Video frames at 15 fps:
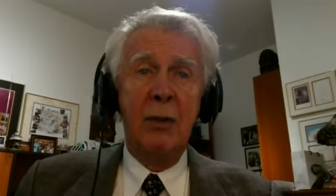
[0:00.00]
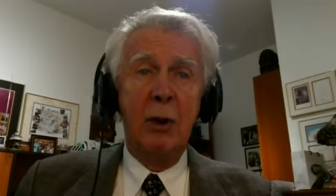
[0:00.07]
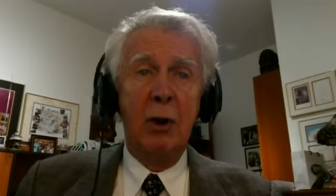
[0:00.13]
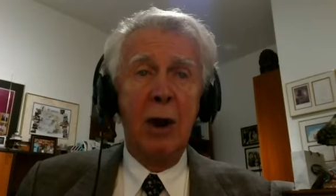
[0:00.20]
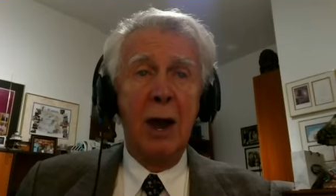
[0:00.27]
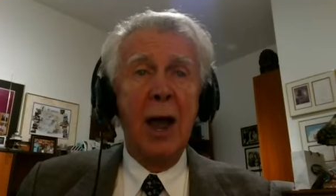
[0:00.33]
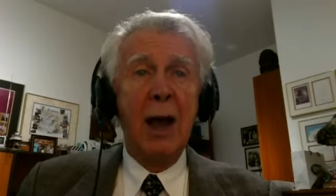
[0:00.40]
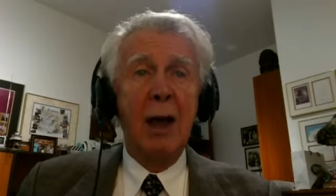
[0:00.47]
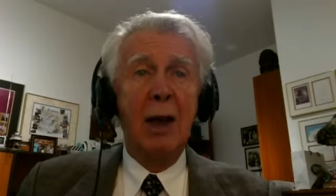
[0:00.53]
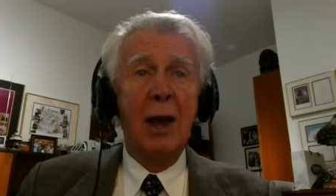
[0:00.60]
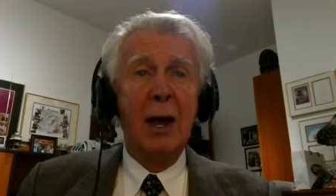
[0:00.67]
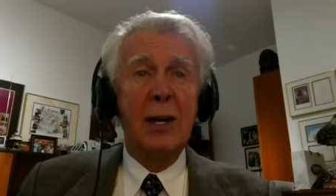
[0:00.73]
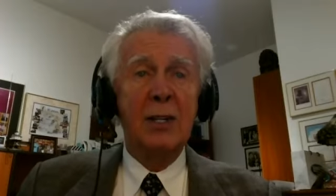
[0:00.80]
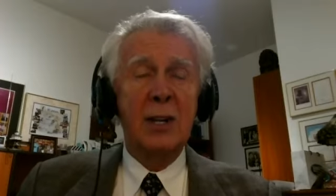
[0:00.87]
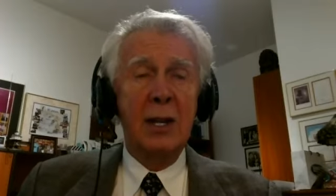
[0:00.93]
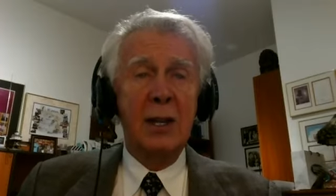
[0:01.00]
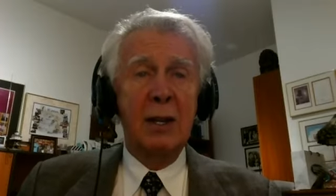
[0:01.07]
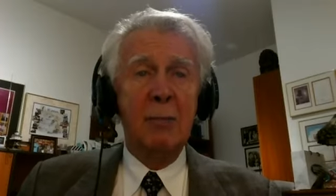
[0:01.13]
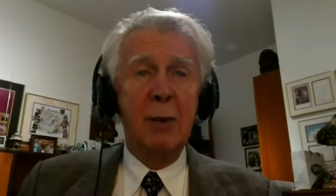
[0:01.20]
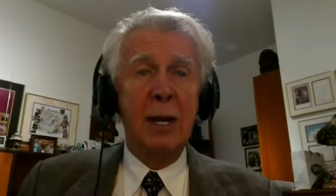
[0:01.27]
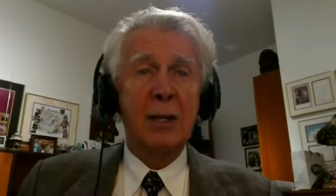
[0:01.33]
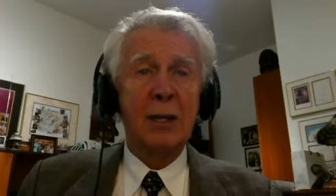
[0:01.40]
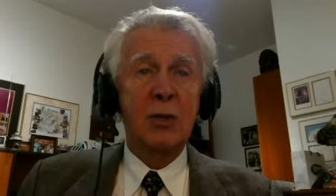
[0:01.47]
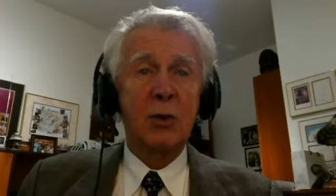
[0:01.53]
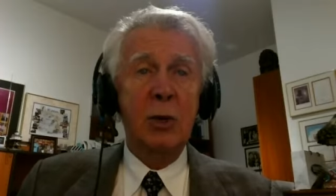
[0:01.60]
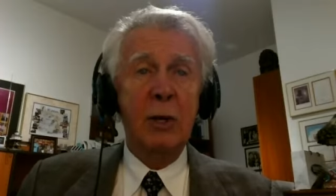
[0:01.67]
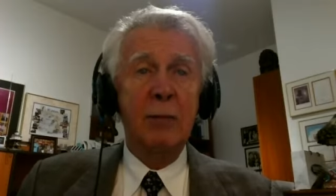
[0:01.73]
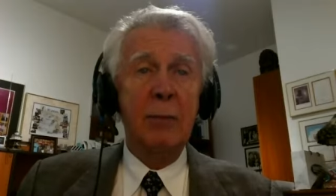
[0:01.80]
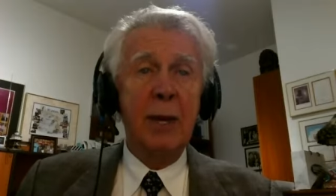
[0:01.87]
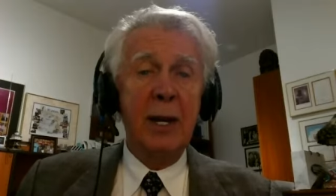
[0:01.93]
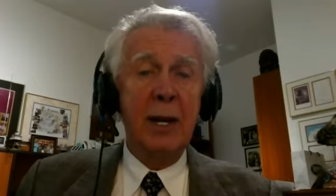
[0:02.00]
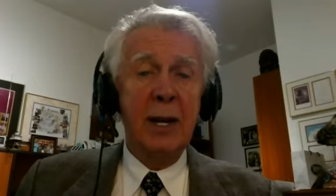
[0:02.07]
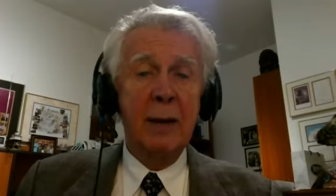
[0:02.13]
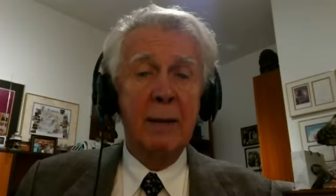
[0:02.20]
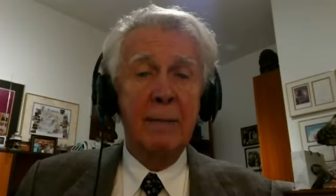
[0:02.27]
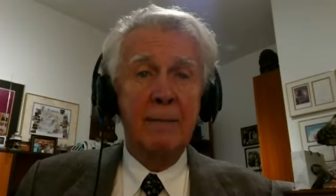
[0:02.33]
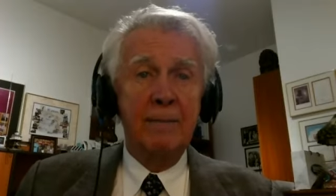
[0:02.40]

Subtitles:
their allies in the mainstream media.